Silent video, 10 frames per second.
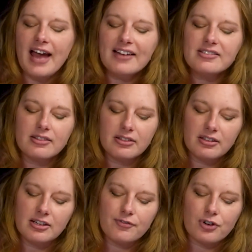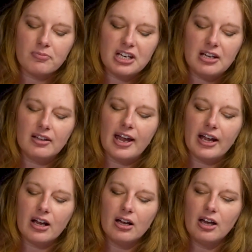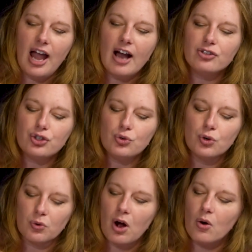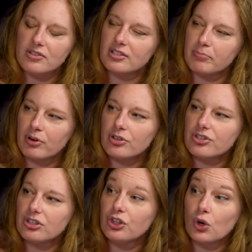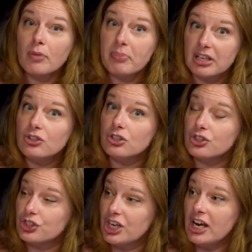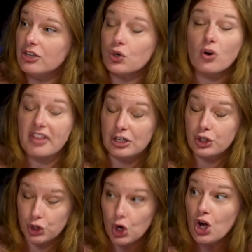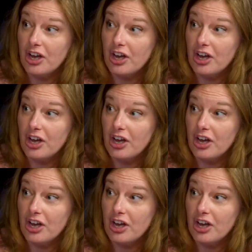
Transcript: that's the thing for me. Like, as you grow as a person, your opinions change, or they should.